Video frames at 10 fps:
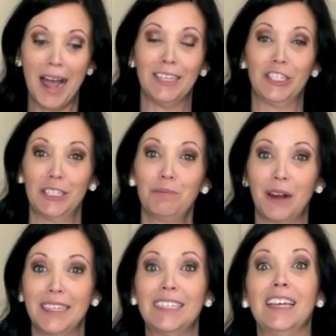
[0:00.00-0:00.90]
I just
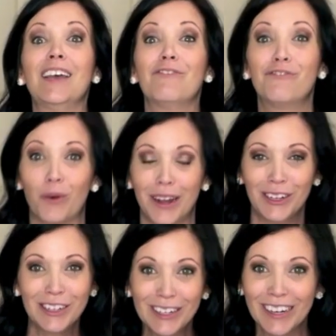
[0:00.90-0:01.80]
pressed it at
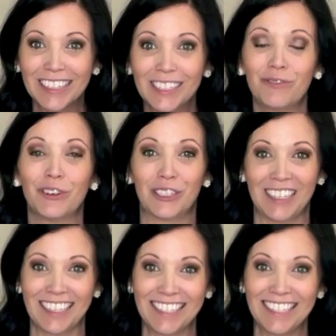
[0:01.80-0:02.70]
400 degrees for
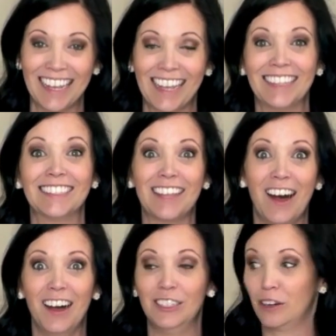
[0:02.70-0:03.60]
60 seconds
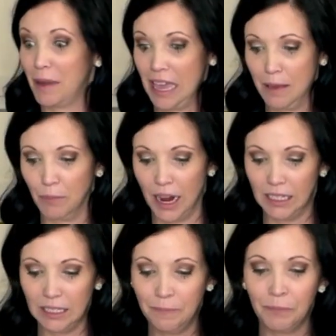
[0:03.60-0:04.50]
under my heat press.